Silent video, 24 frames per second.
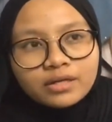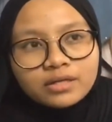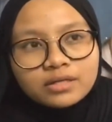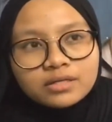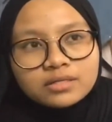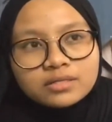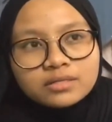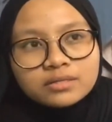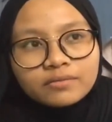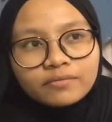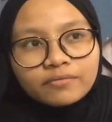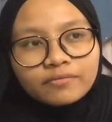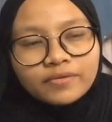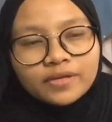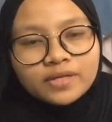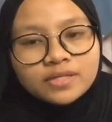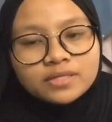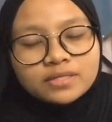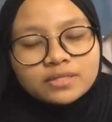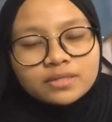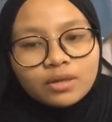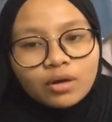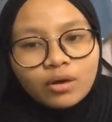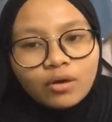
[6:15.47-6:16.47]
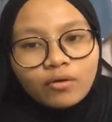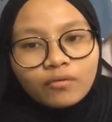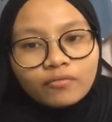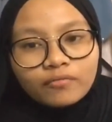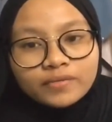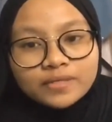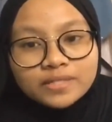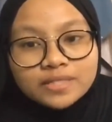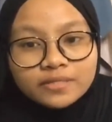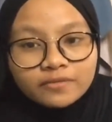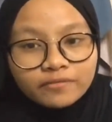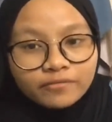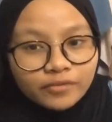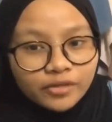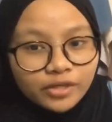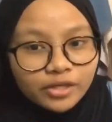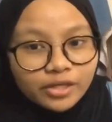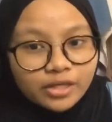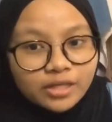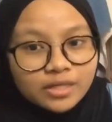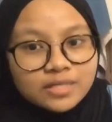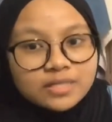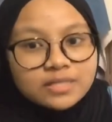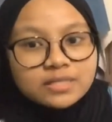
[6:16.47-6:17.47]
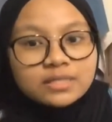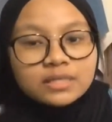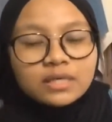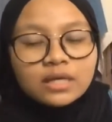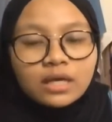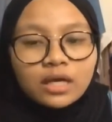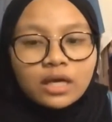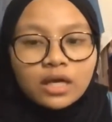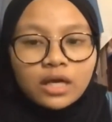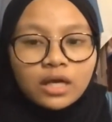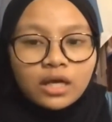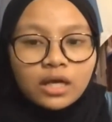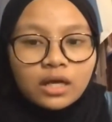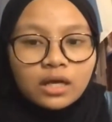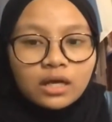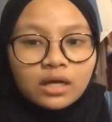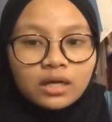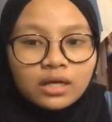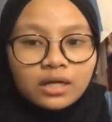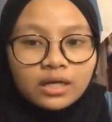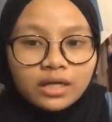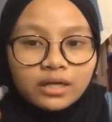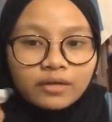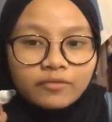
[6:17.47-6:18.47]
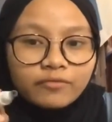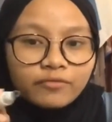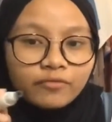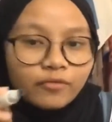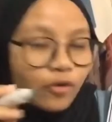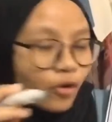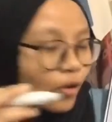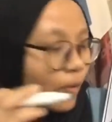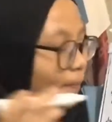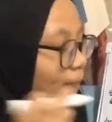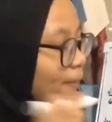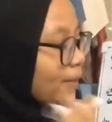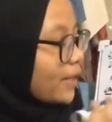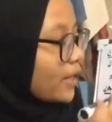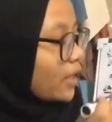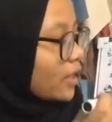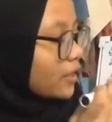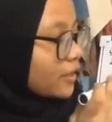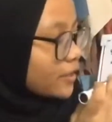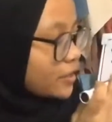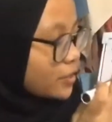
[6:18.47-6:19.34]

surface of a sphere is 4 pi r